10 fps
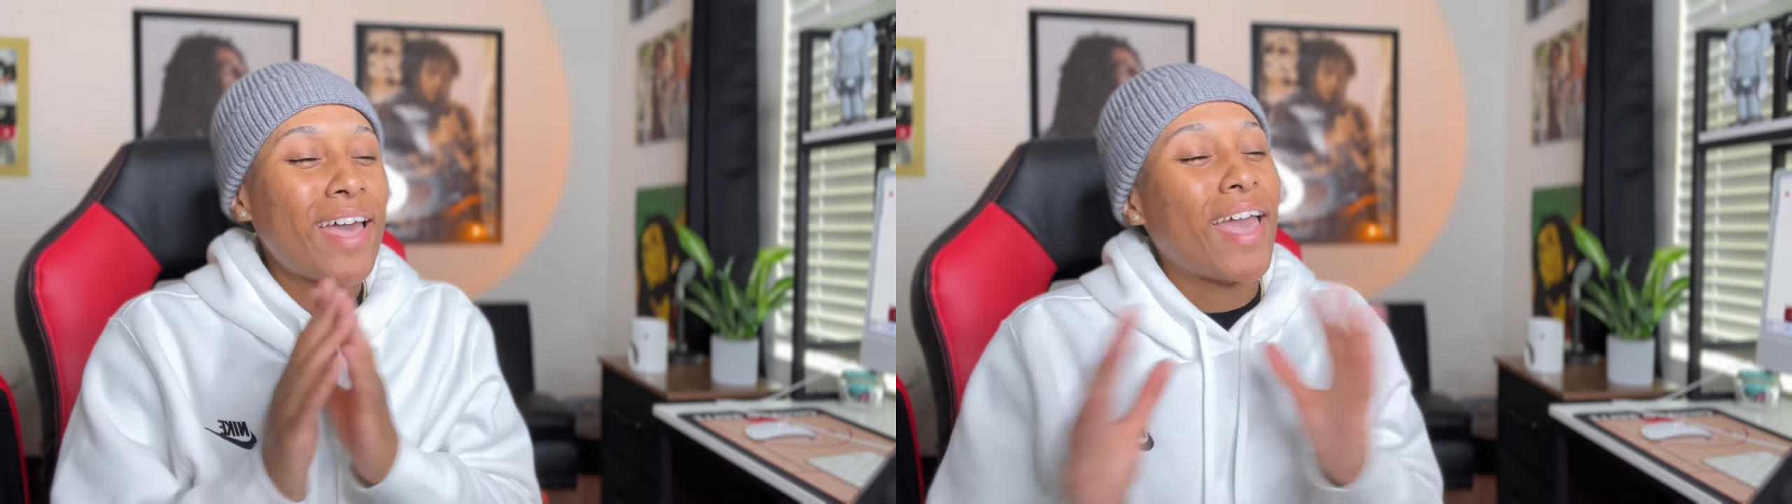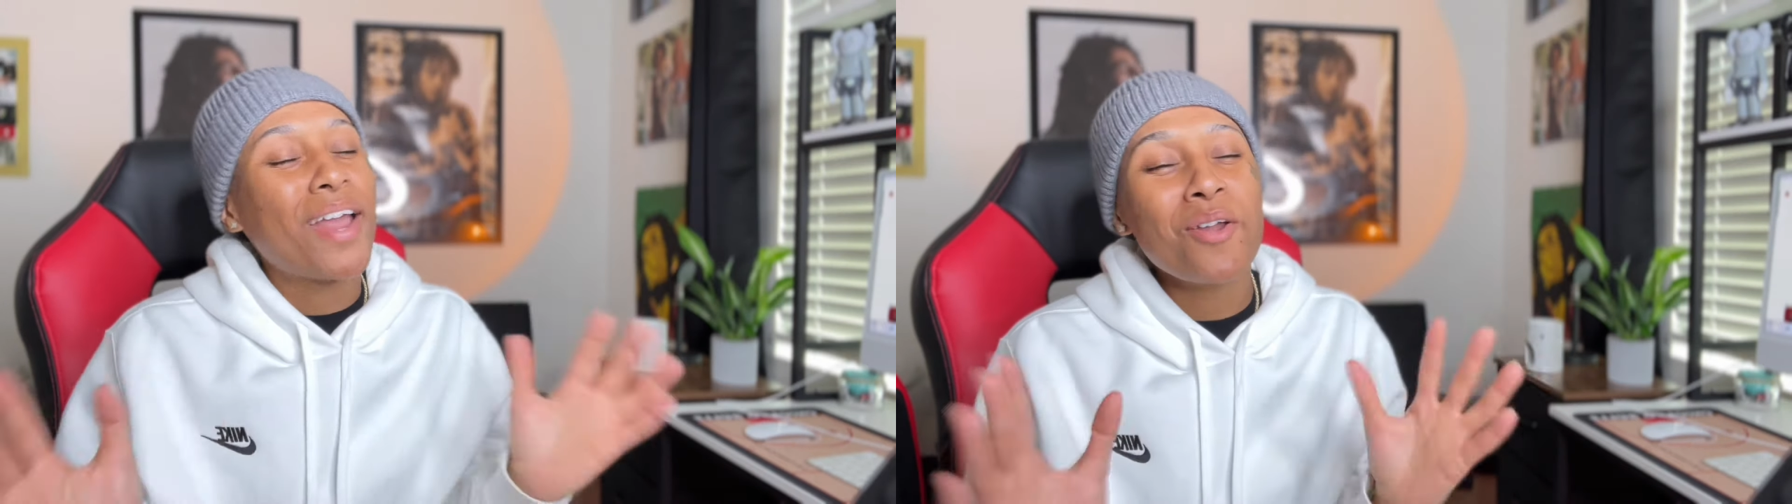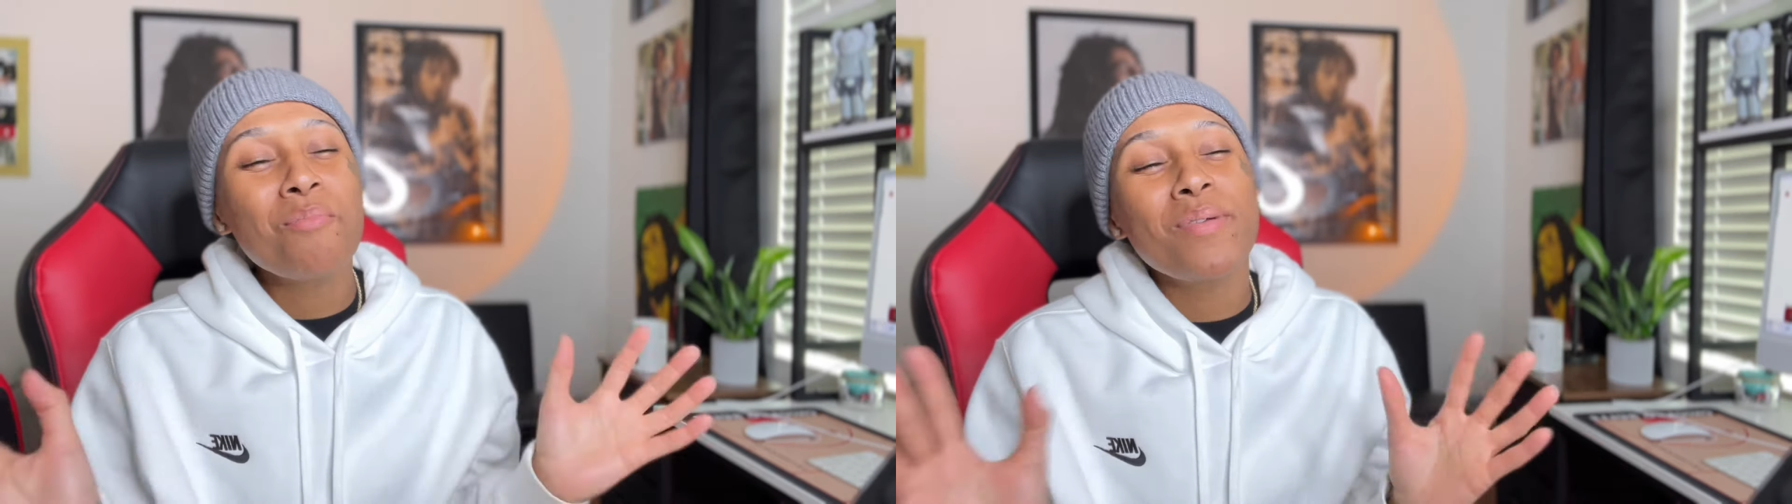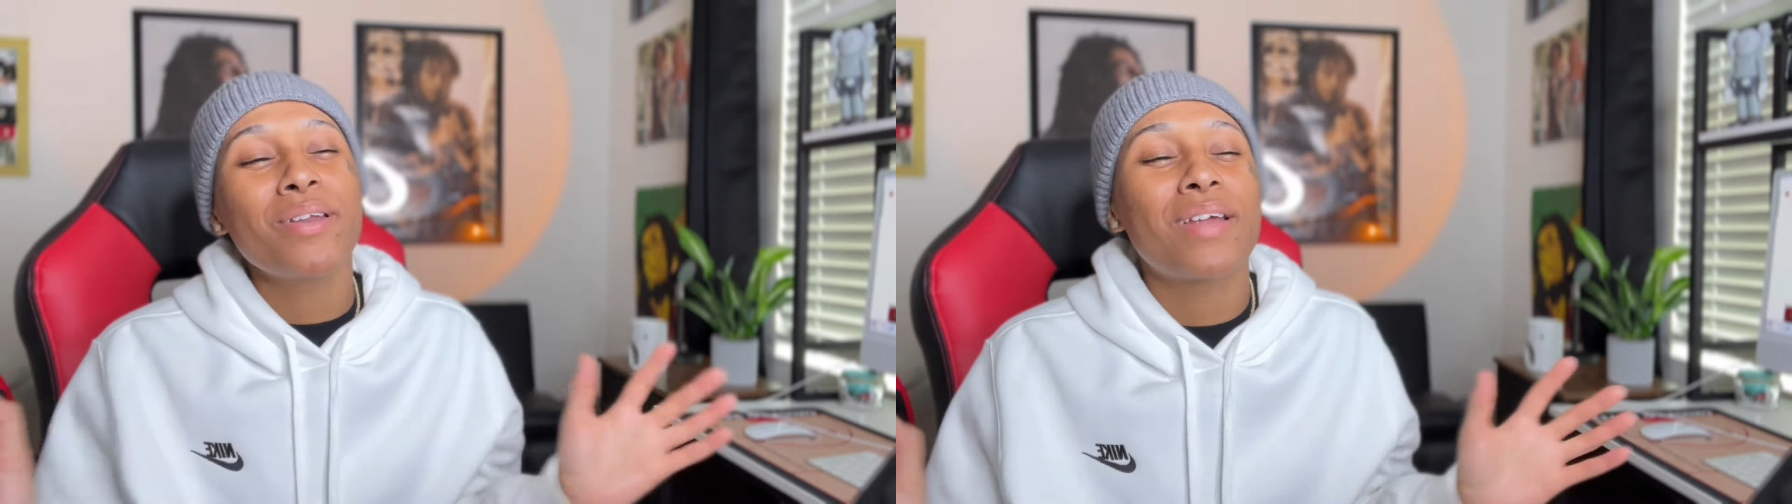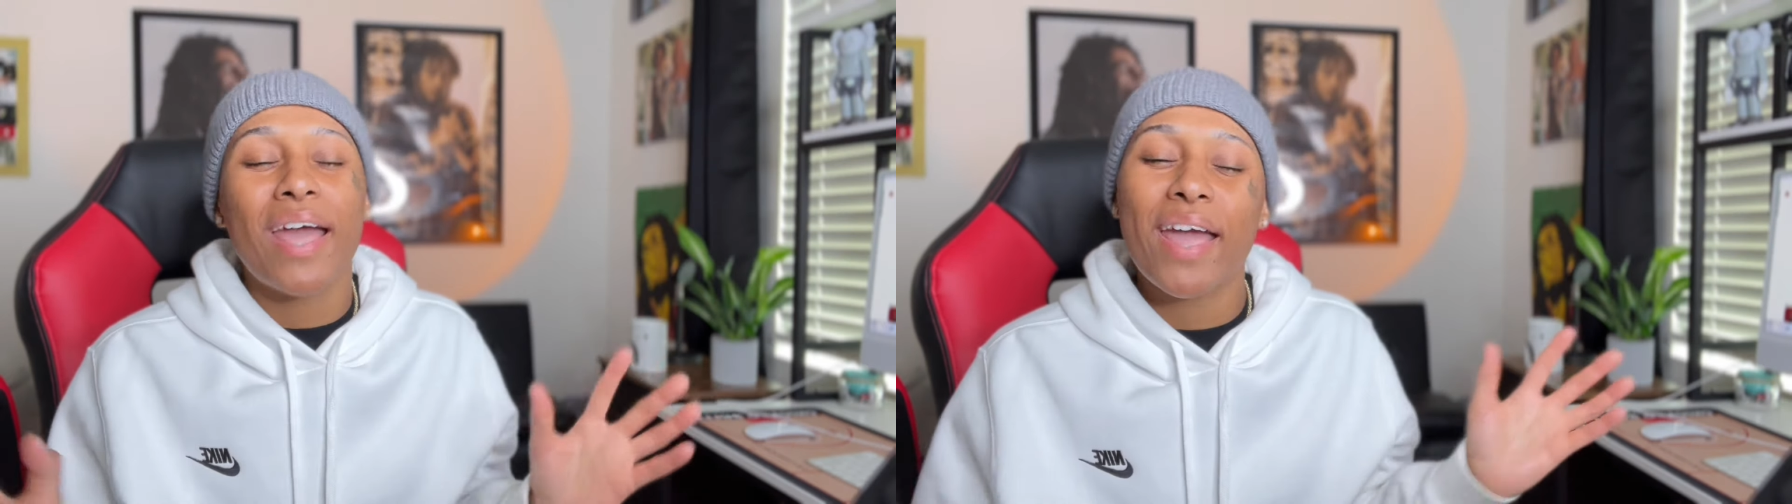Ain't
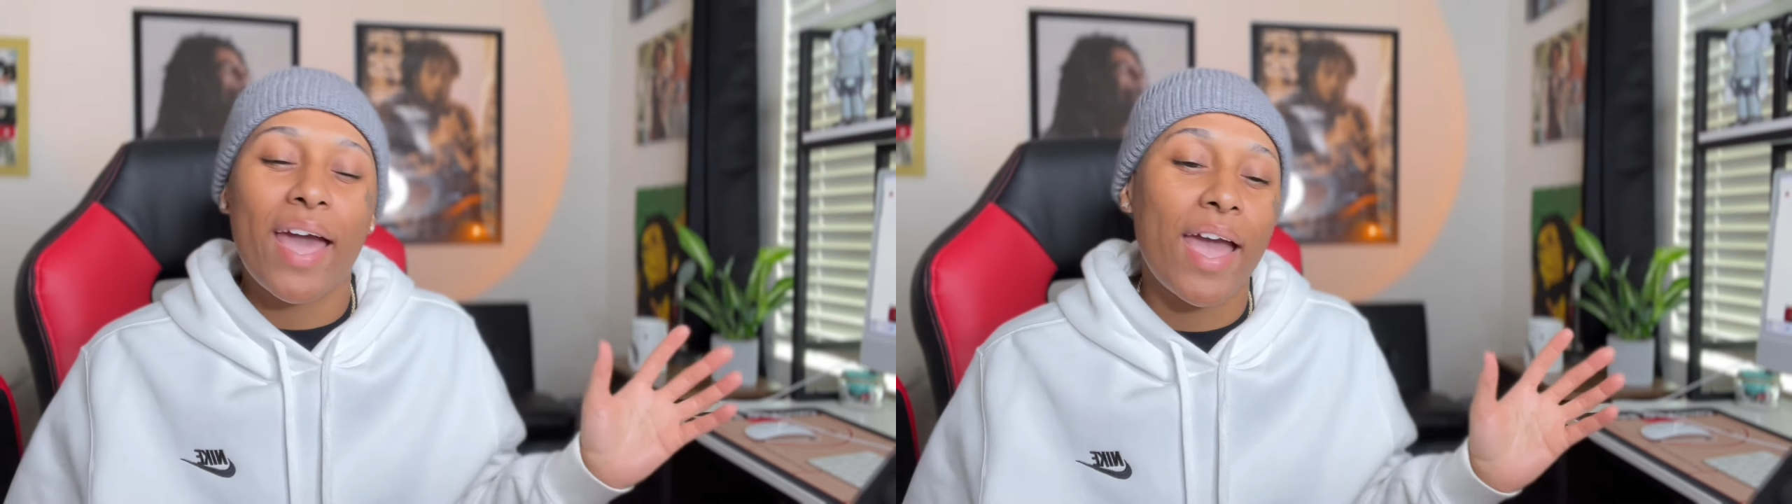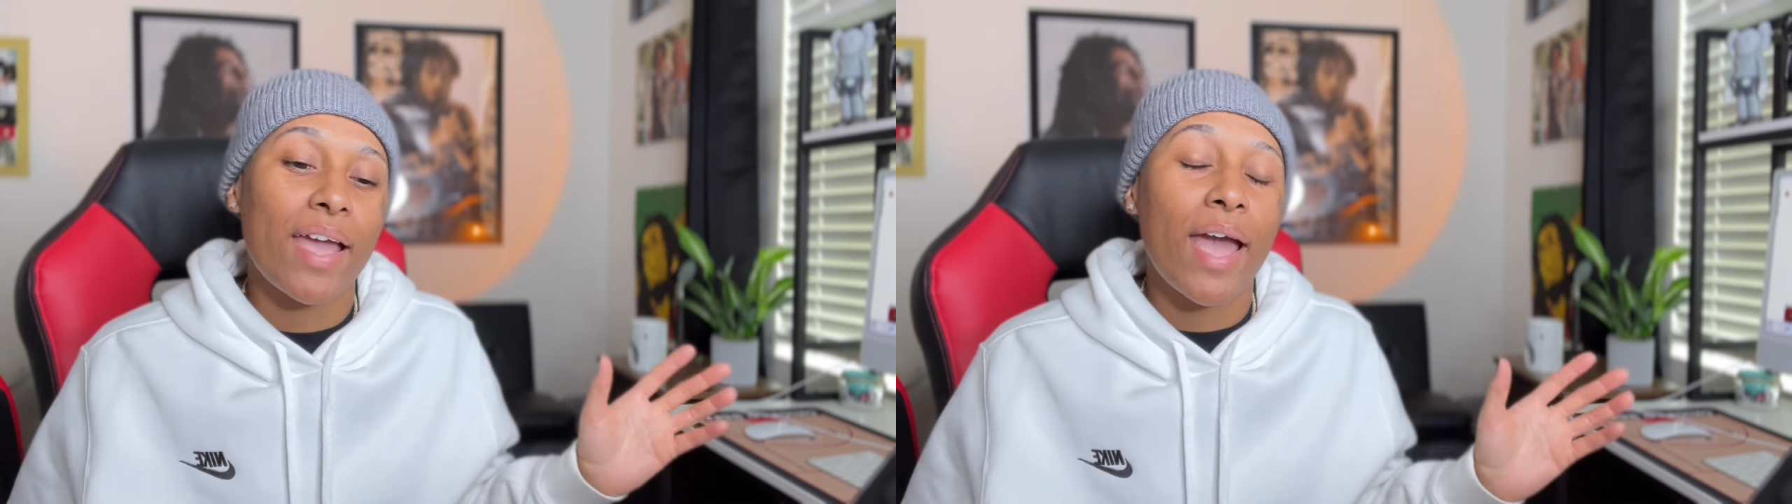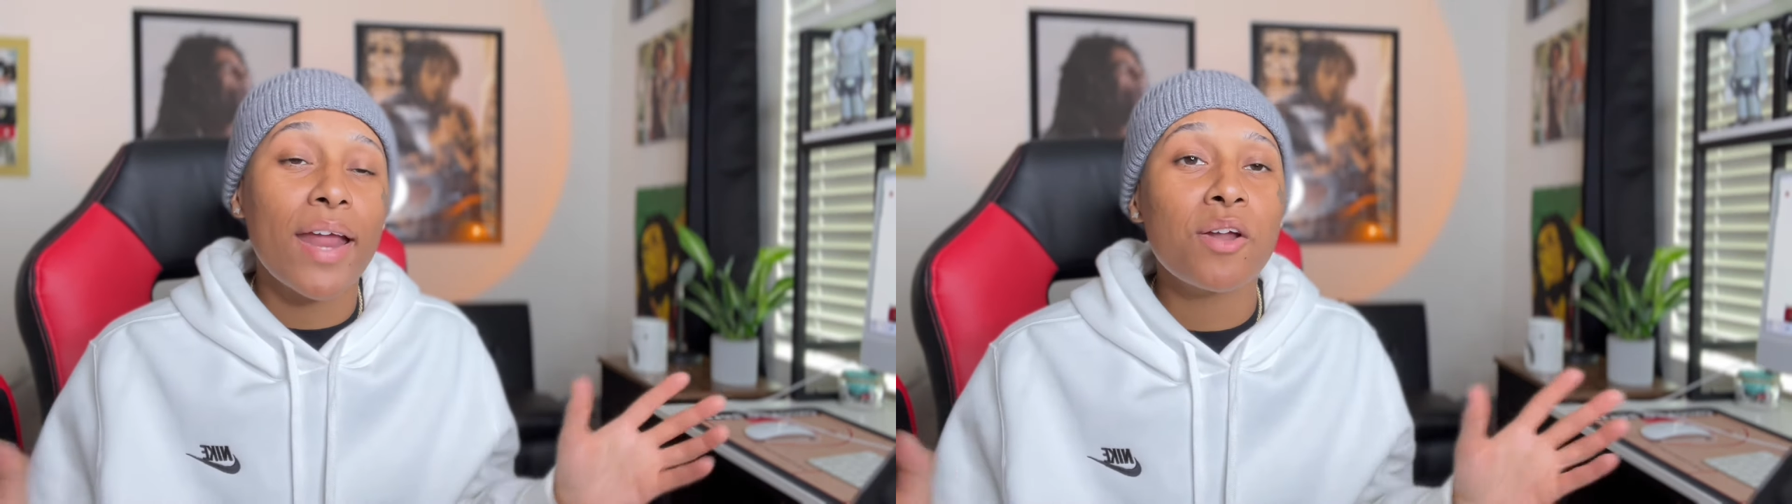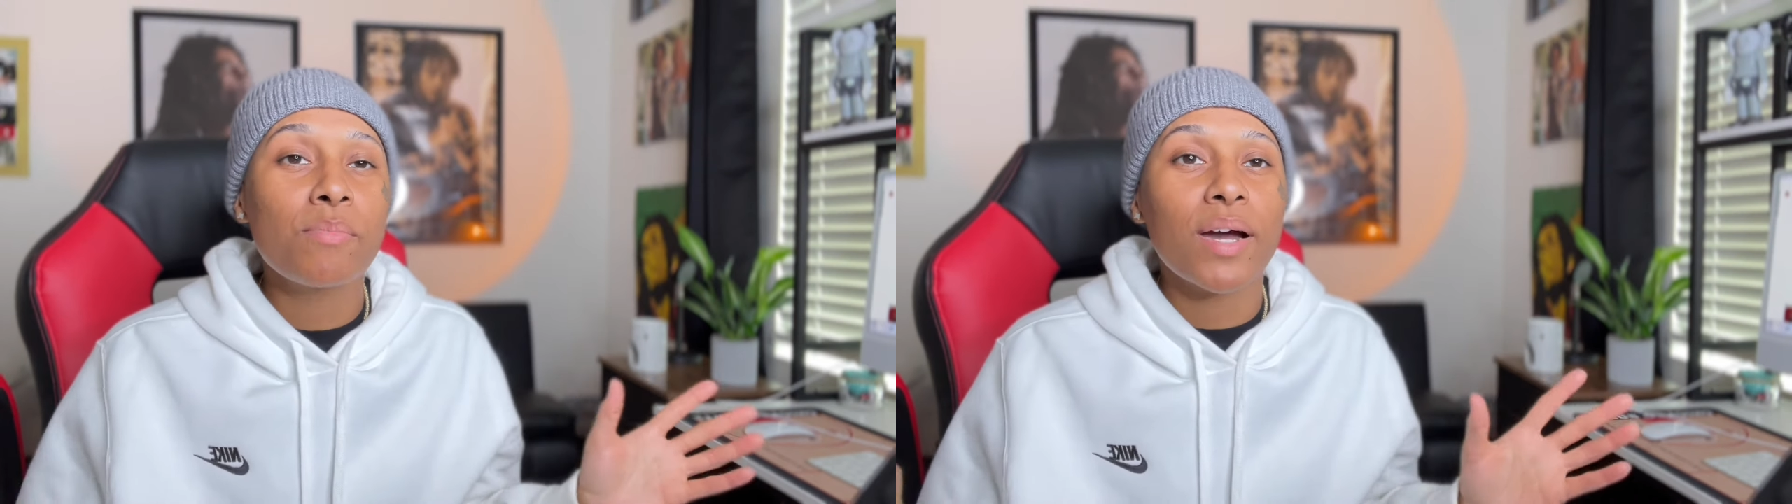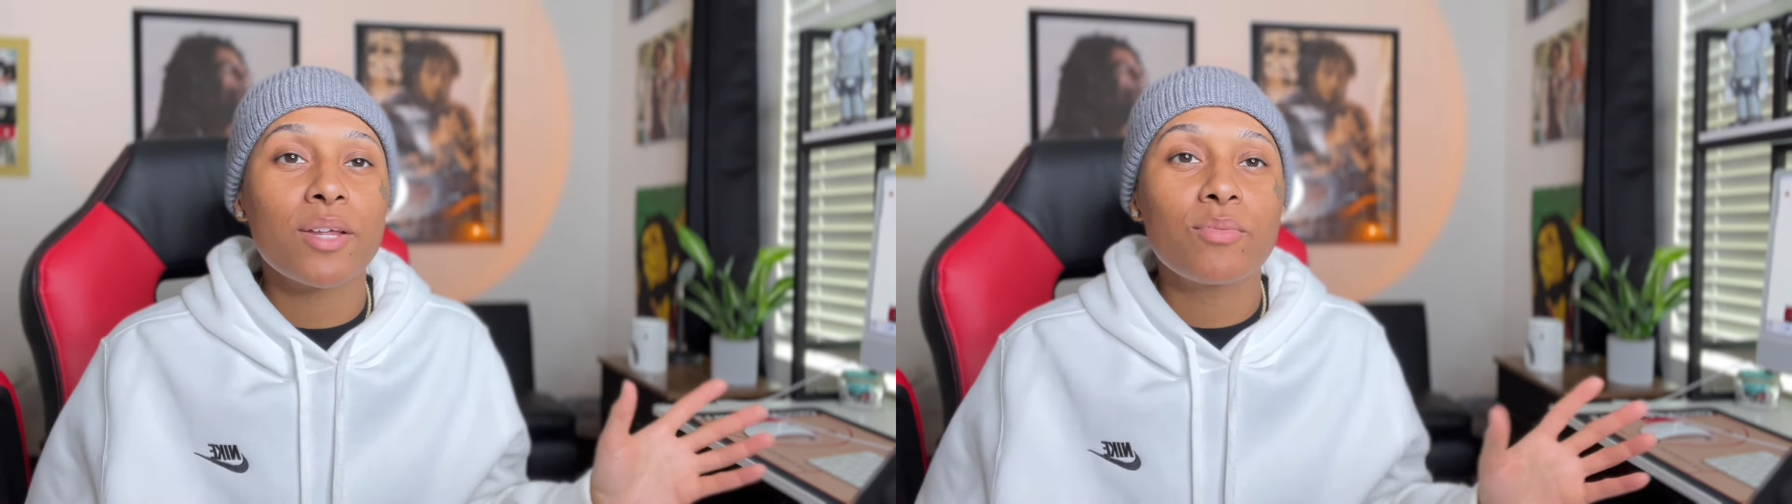
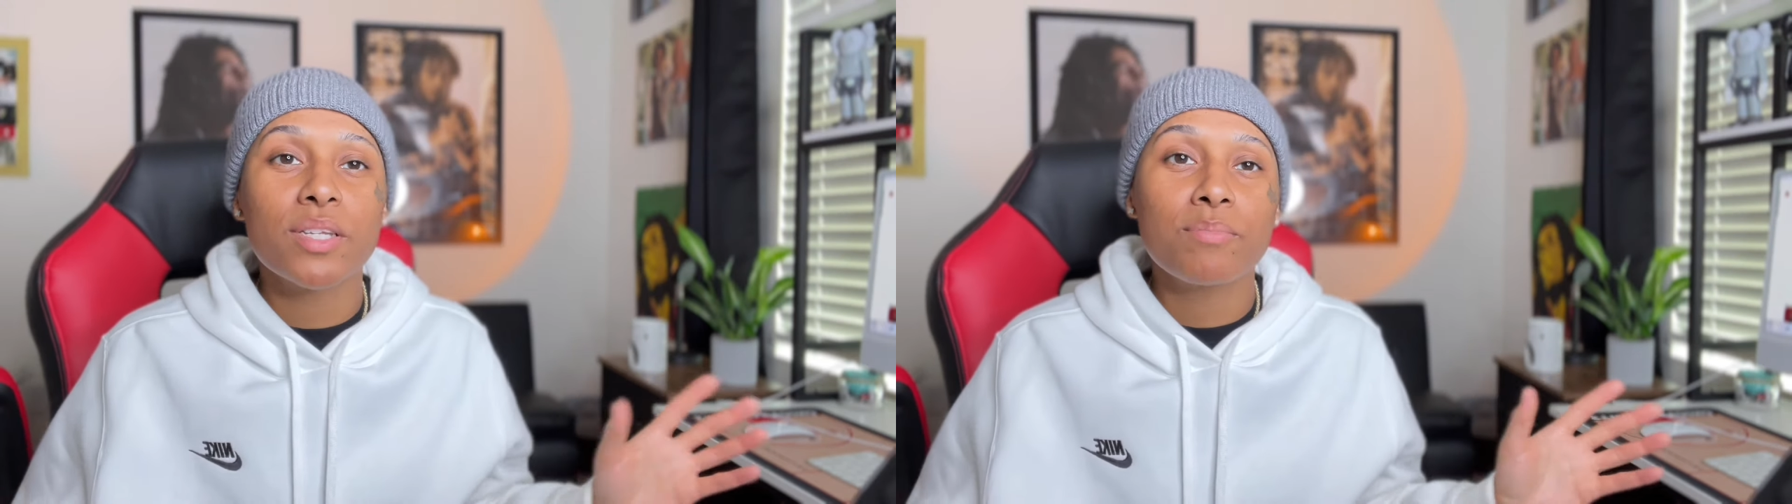nobody really